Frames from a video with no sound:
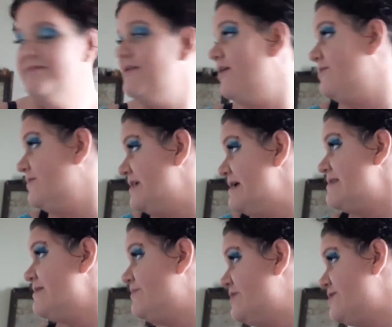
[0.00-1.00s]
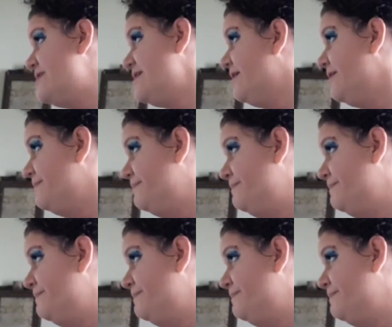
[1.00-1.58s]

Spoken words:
Oh, someone's here.